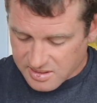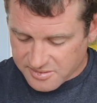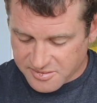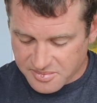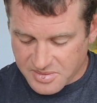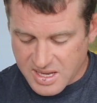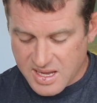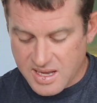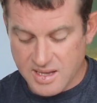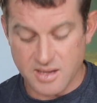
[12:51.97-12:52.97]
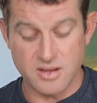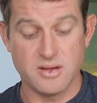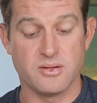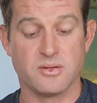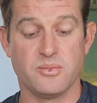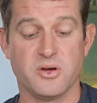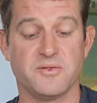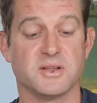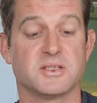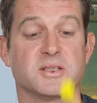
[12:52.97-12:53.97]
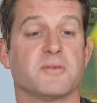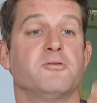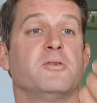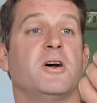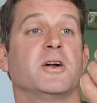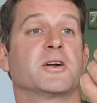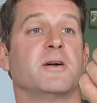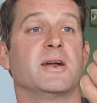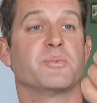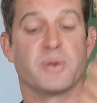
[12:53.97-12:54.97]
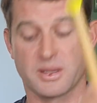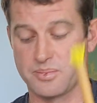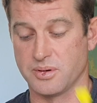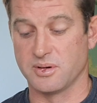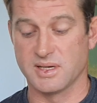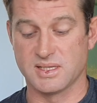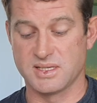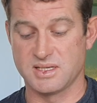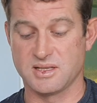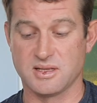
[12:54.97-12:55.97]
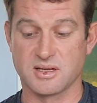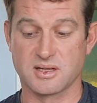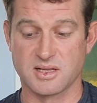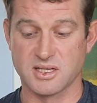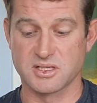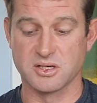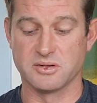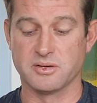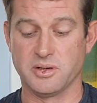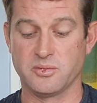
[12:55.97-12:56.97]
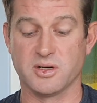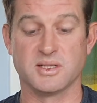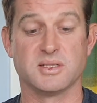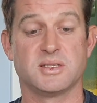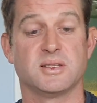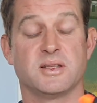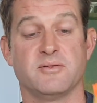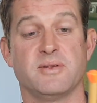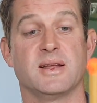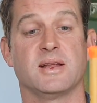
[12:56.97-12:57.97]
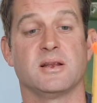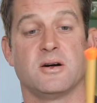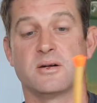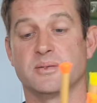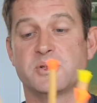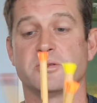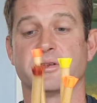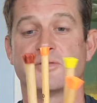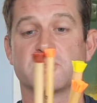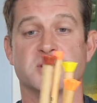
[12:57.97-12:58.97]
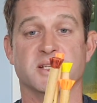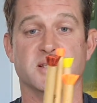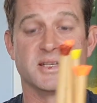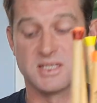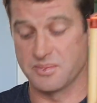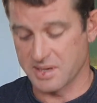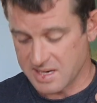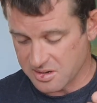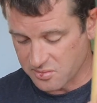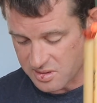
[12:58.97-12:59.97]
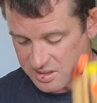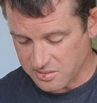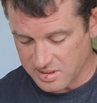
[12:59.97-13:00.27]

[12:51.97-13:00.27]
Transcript: From there, move on to the great big boys, these Guru ones. They're really long. I'm sure you've all seen these. Been out a while.